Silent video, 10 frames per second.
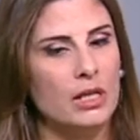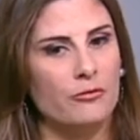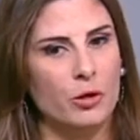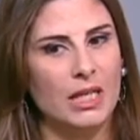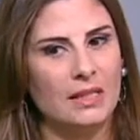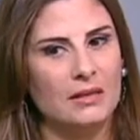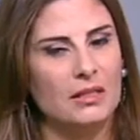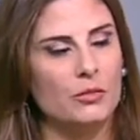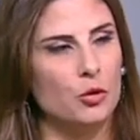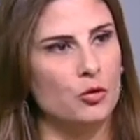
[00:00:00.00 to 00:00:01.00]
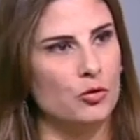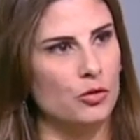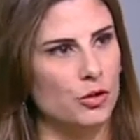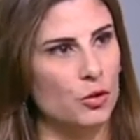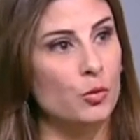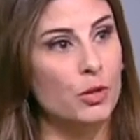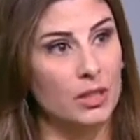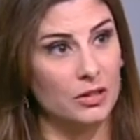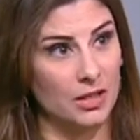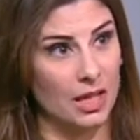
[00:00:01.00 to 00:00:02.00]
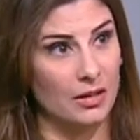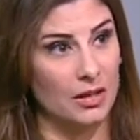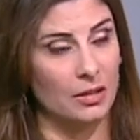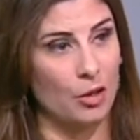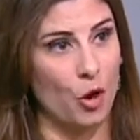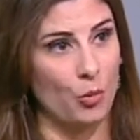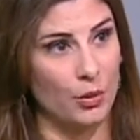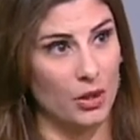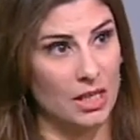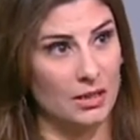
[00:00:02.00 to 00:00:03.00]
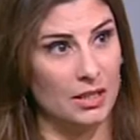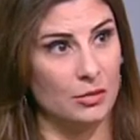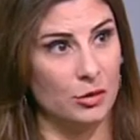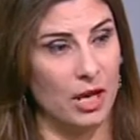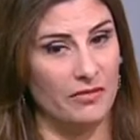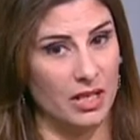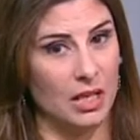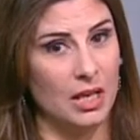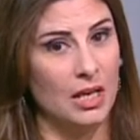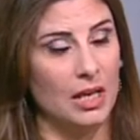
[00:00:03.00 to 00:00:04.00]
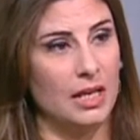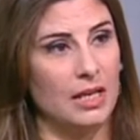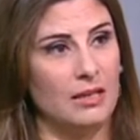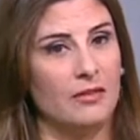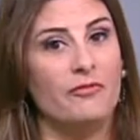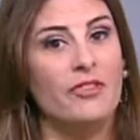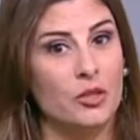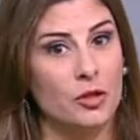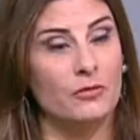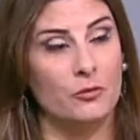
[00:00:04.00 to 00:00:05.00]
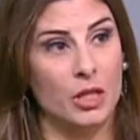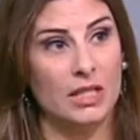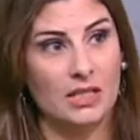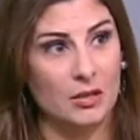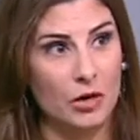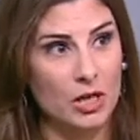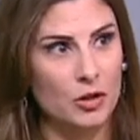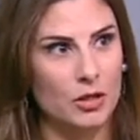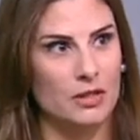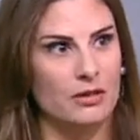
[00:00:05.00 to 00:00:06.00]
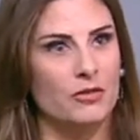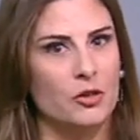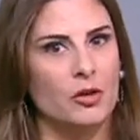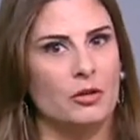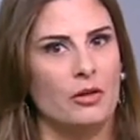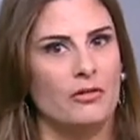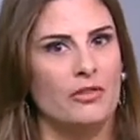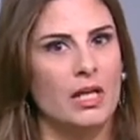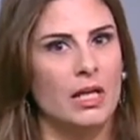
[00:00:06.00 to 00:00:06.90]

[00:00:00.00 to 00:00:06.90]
if we get the institutions to work together and cooperate into having the vision for integration and the vision of